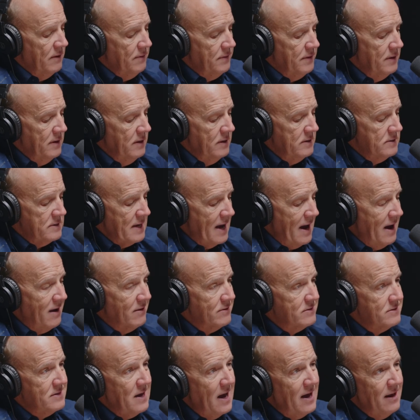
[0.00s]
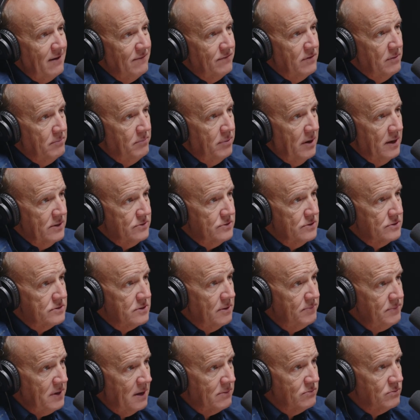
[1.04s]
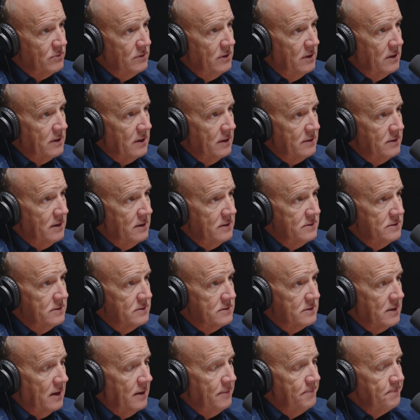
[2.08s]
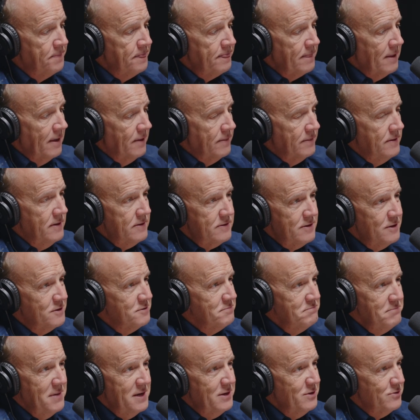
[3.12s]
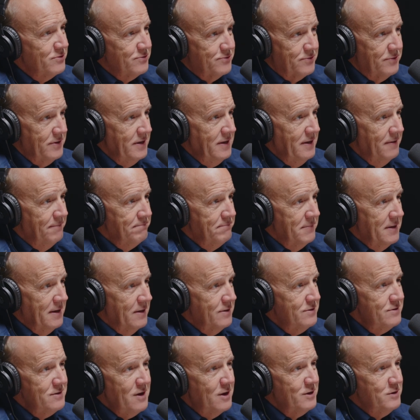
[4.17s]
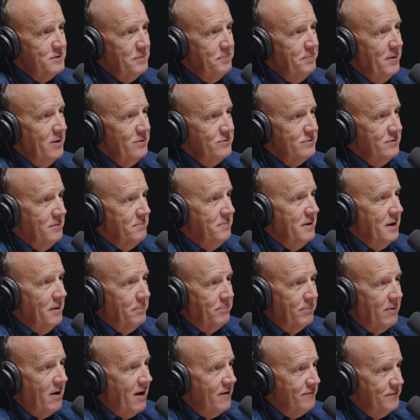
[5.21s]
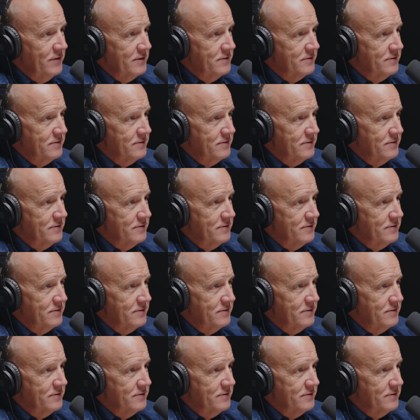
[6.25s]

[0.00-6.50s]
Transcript: things outside of the budget. Sometimes we look at things and say, this is ministry. It's not supposed to be a profit center.